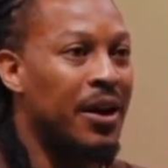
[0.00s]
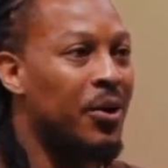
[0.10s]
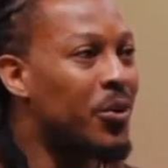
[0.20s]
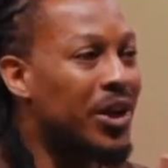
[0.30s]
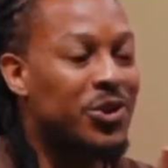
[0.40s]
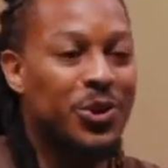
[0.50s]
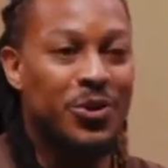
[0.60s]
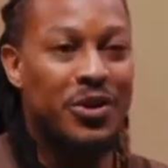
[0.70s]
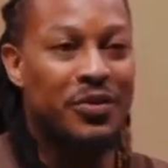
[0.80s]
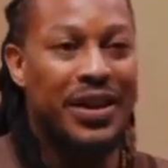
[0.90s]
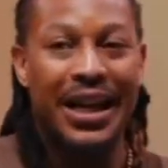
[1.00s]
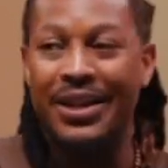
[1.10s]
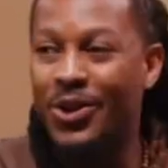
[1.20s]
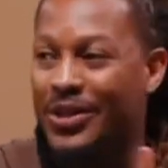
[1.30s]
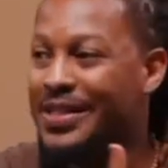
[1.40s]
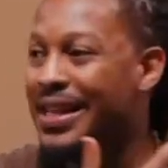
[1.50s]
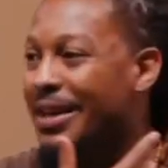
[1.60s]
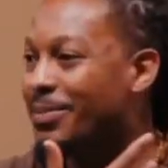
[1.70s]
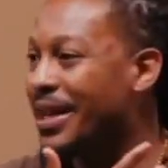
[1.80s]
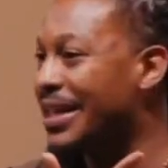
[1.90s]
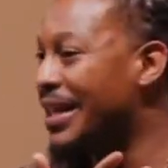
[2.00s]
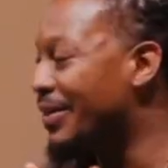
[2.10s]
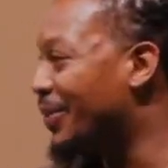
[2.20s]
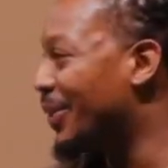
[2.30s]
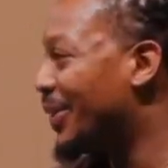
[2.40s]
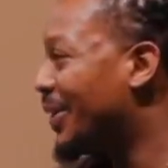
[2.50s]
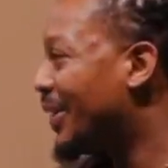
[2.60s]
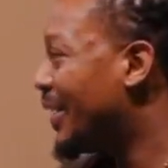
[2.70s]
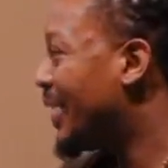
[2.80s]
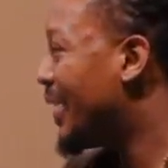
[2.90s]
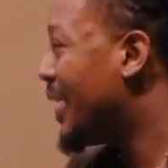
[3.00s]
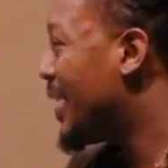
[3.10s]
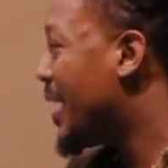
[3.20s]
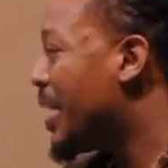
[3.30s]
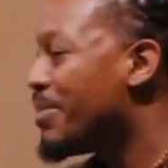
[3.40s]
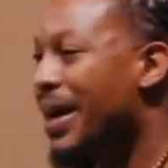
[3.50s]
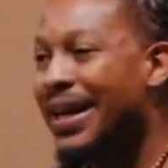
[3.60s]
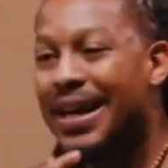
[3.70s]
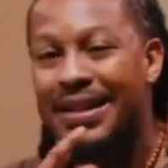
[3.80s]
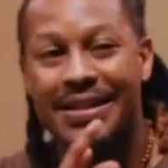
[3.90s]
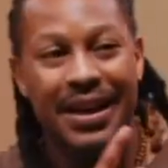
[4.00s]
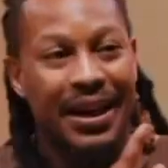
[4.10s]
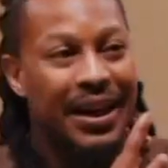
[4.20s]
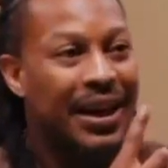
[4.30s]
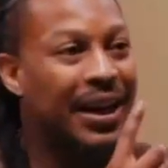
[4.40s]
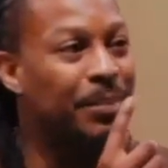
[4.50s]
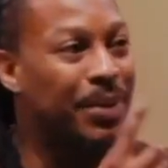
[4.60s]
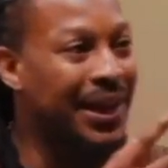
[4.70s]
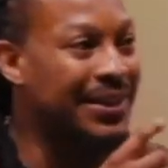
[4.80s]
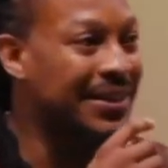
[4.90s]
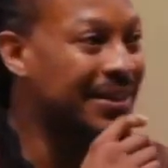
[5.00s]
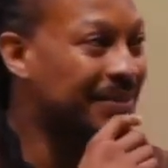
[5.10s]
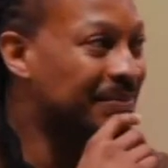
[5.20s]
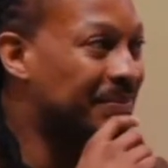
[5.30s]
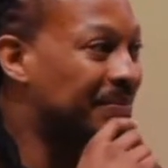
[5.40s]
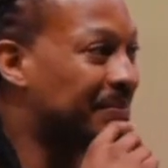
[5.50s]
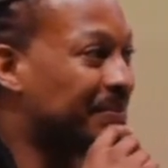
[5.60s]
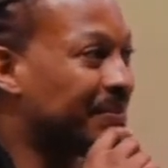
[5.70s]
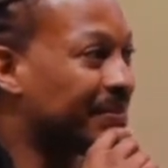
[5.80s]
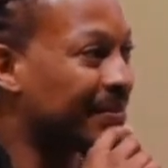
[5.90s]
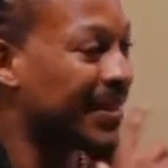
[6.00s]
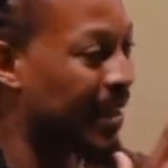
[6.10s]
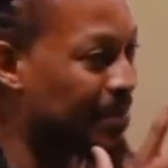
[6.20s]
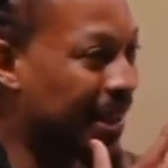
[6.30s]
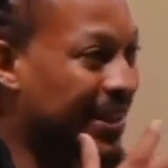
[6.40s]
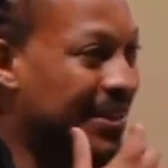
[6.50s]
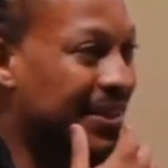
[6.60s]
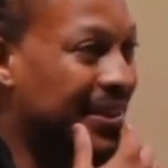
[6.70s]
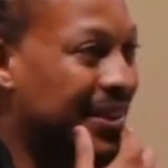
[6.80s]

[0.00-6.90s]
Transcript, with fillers: We are children of the light. Don't celebrate evil. But here's a, a but. A but.